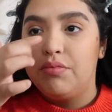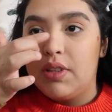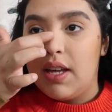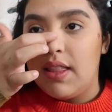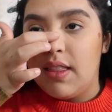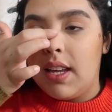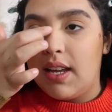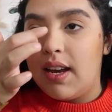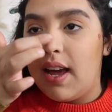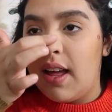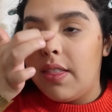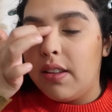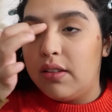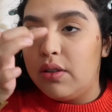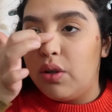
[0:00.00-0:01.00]
And then
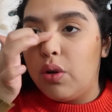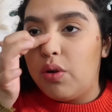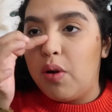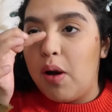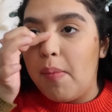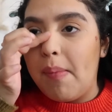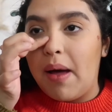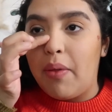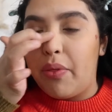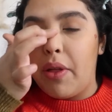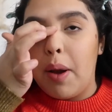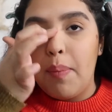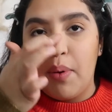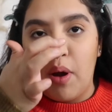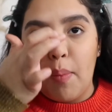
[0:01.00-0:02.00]
the little amount that
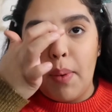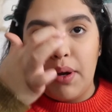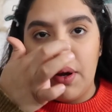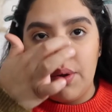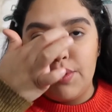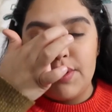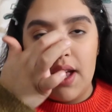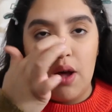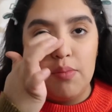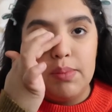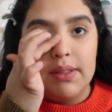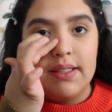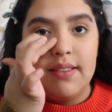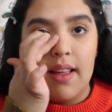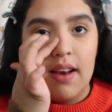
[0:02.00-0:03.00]
I put on my nose, I'll
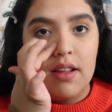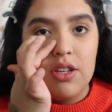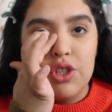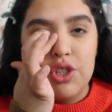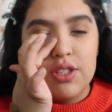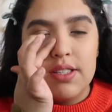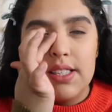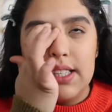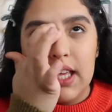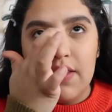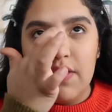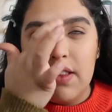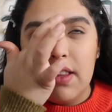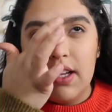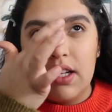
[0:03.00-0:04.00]
blend that in just to give
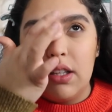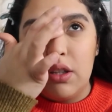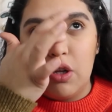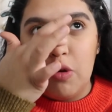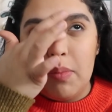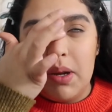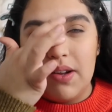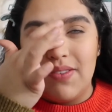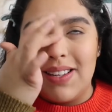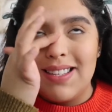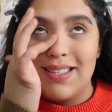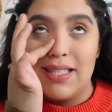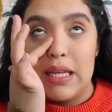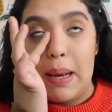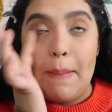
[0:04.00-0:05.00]
it like a little bit of a
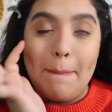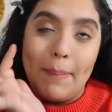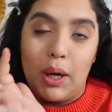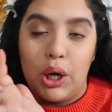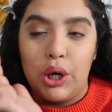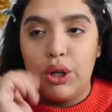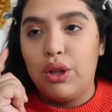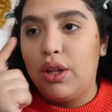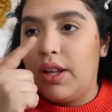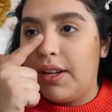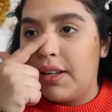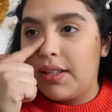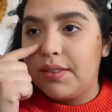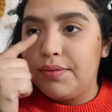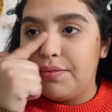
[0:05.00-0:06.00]
sunburnt look.